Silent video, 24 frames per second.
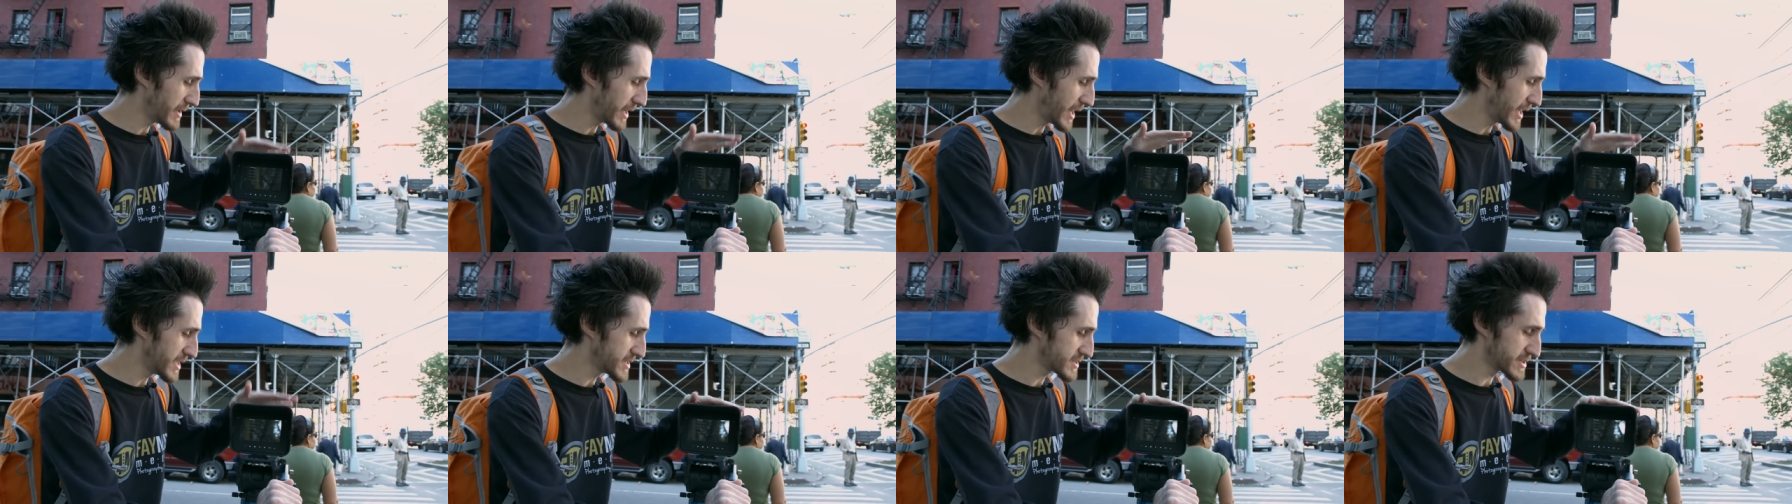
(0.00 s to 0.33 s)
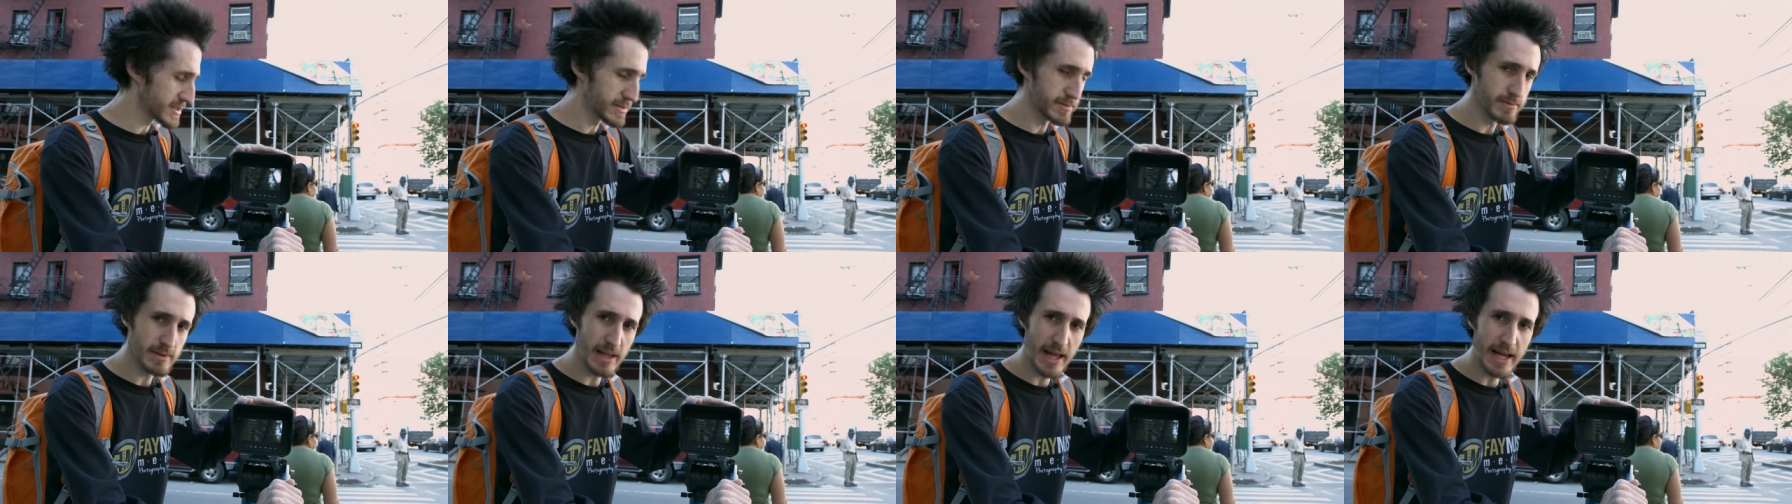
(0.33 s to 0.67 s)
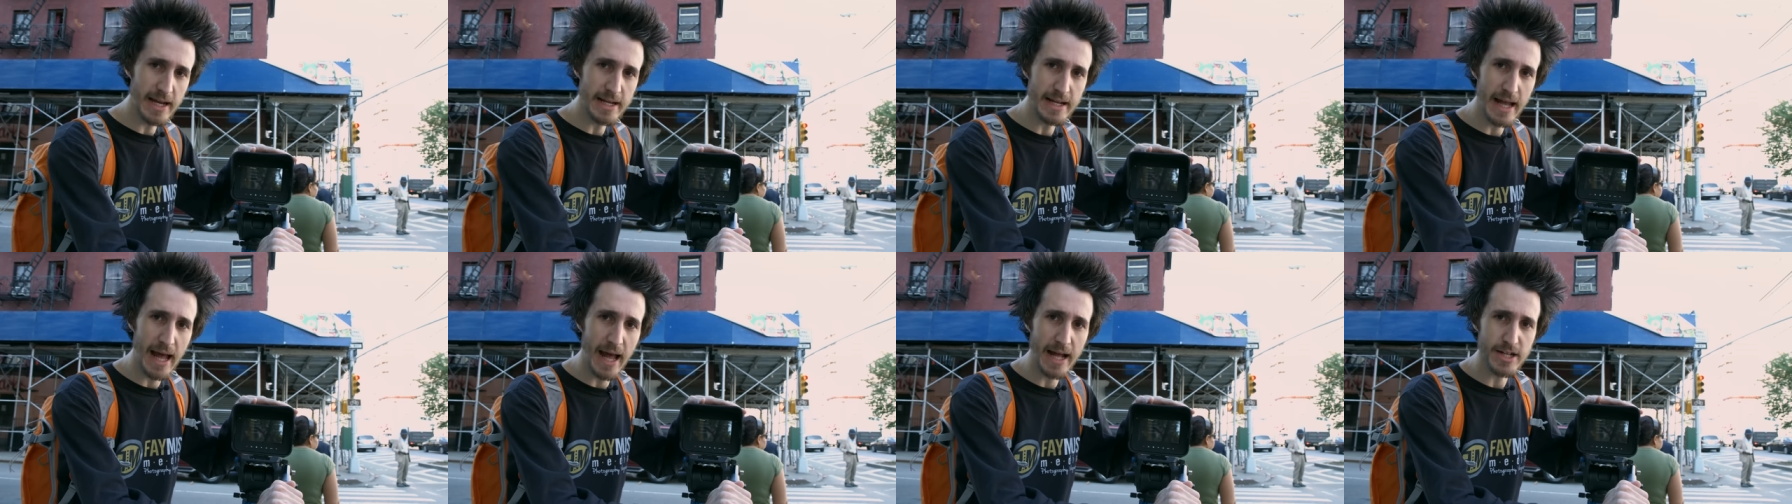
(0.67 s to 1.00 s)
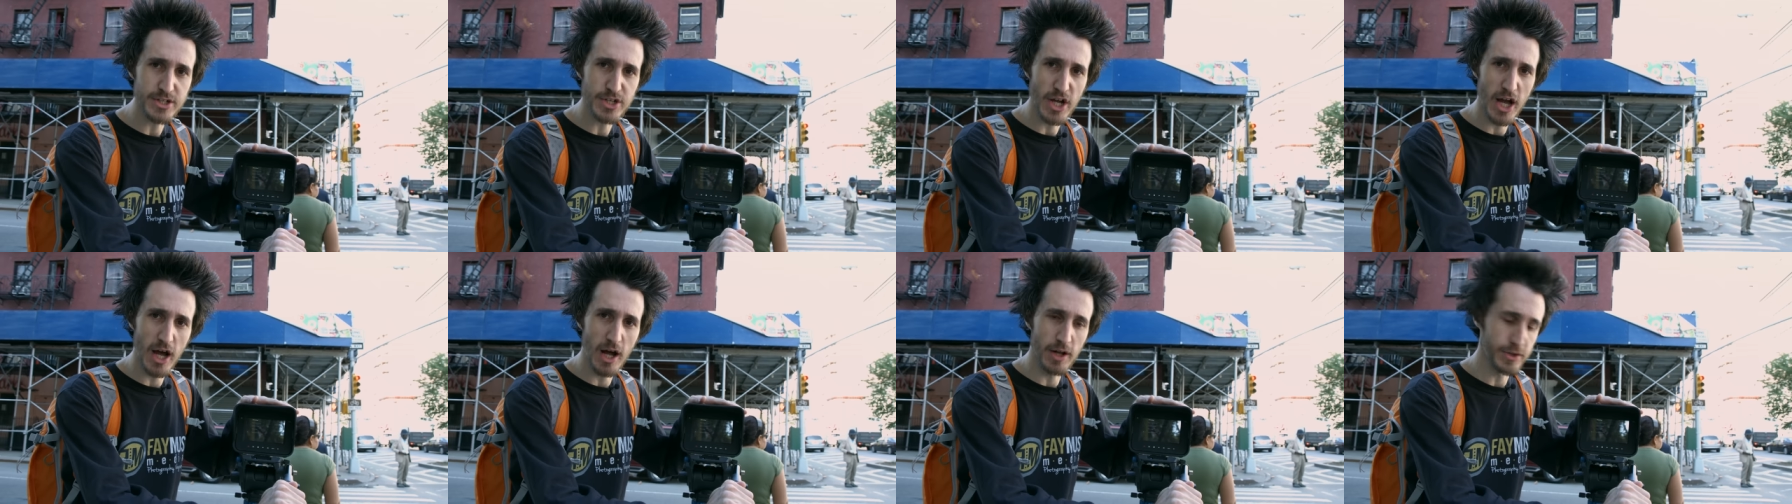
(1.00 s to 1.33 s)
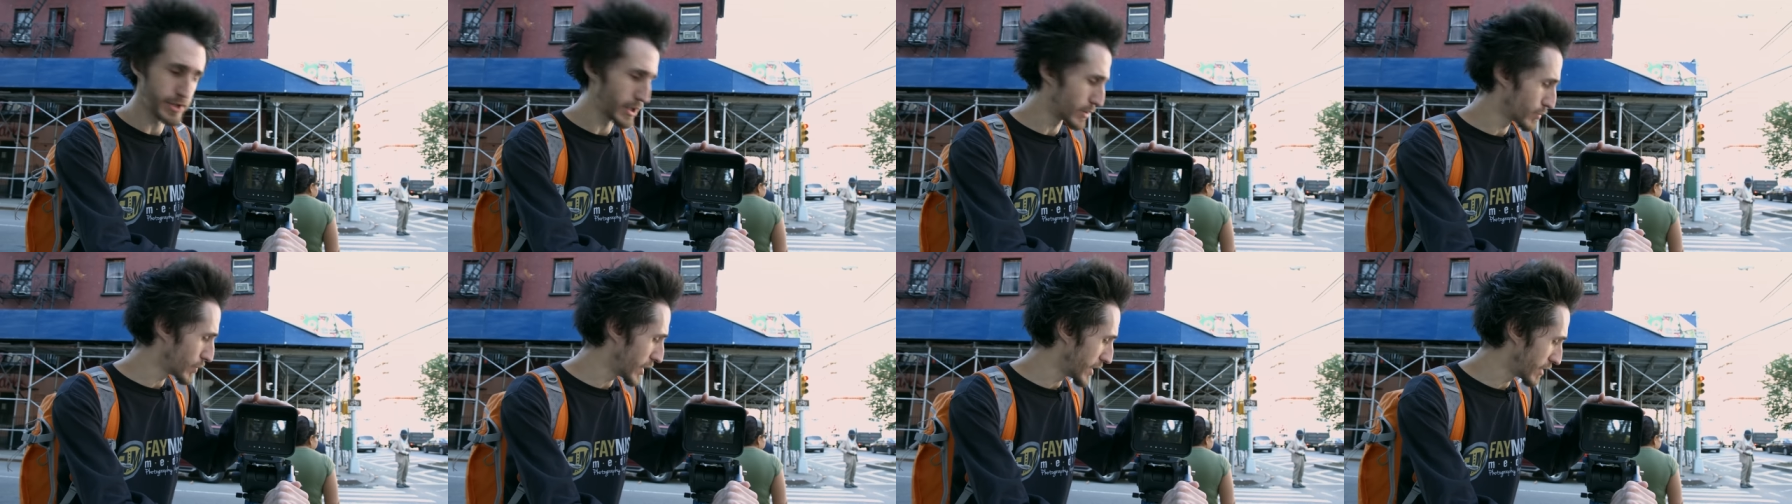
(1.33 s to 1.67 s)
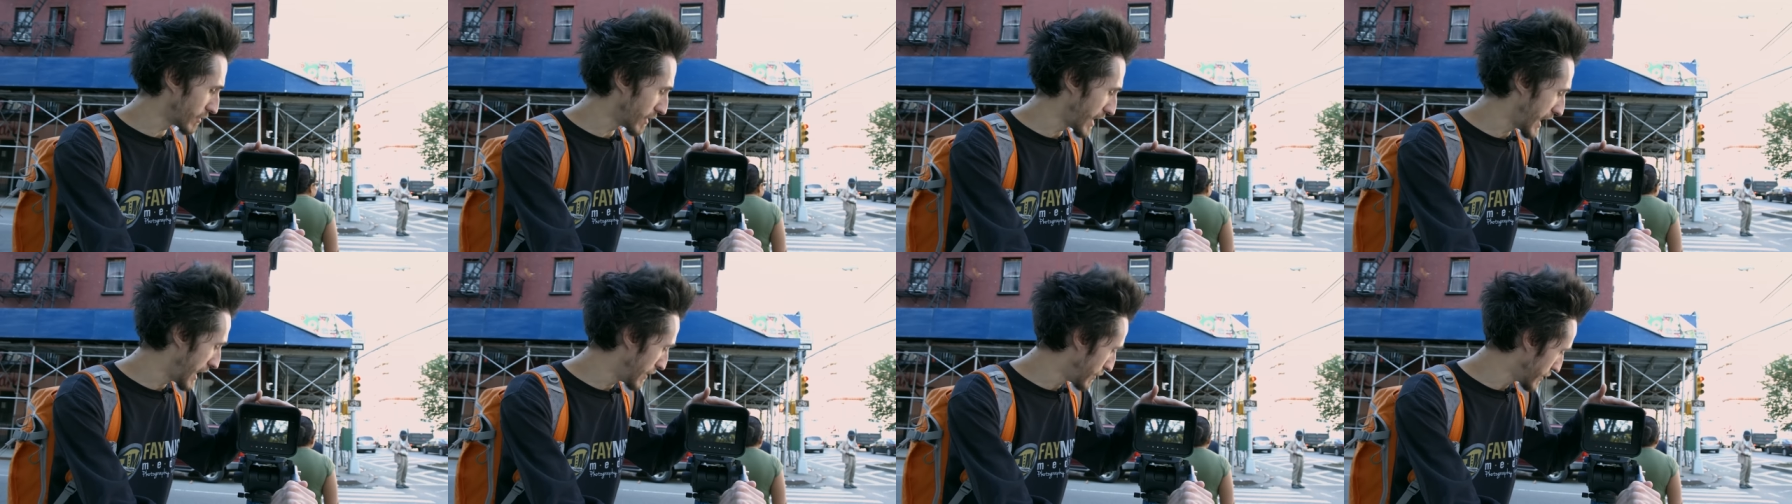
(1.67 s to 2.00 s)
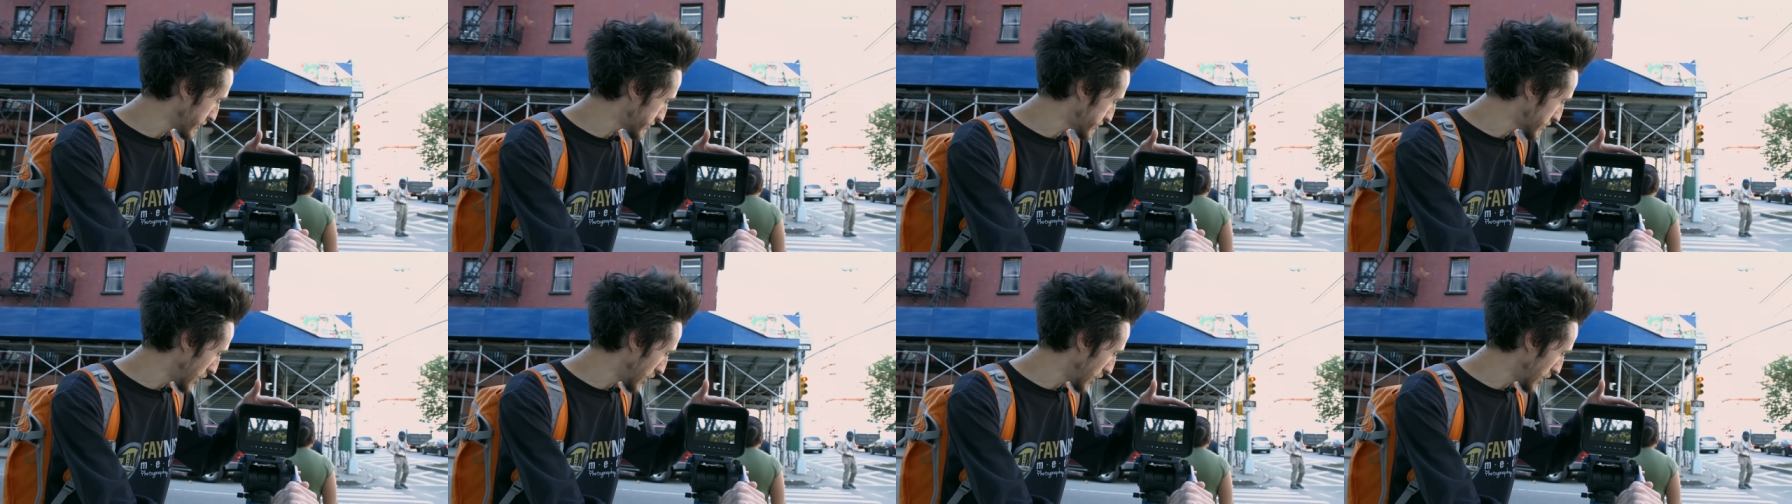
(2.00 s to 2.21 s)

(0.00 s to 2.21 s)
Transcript: nice and light and agile to run around with.